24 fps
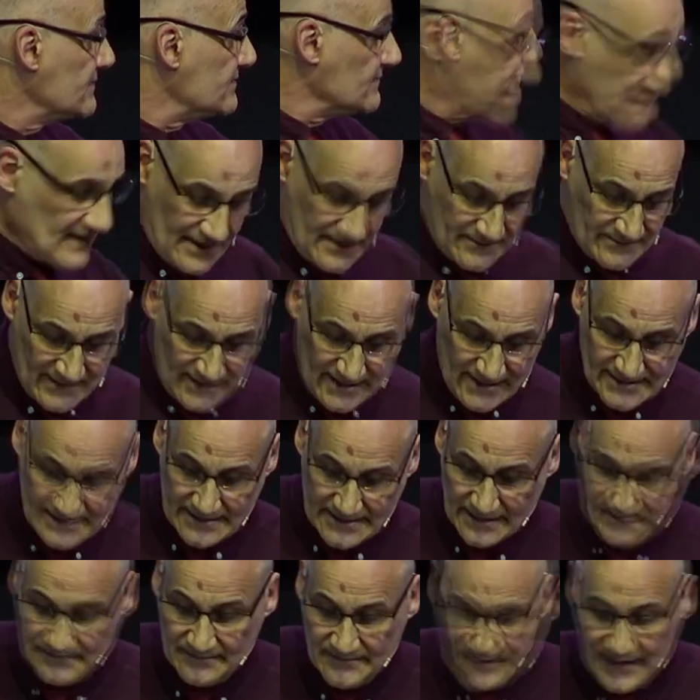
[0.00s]
Yeah,
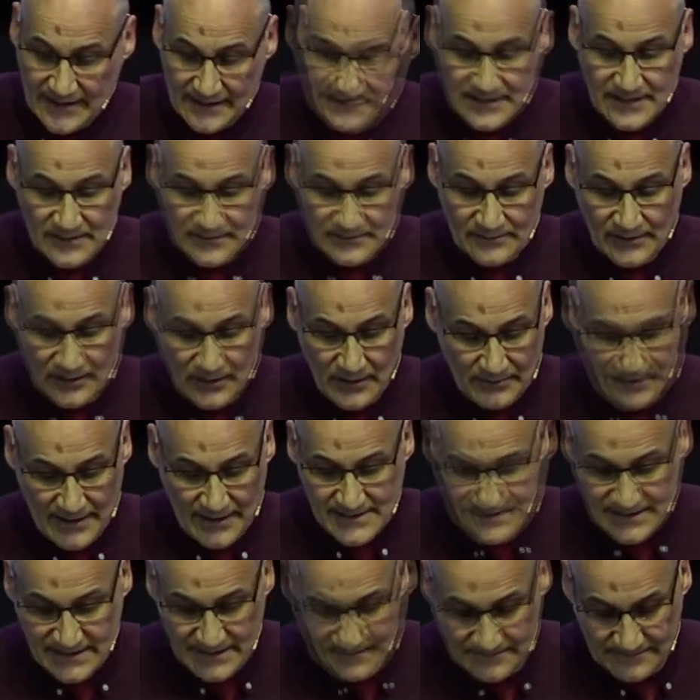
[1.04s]
excellent. Thank you. God bless you.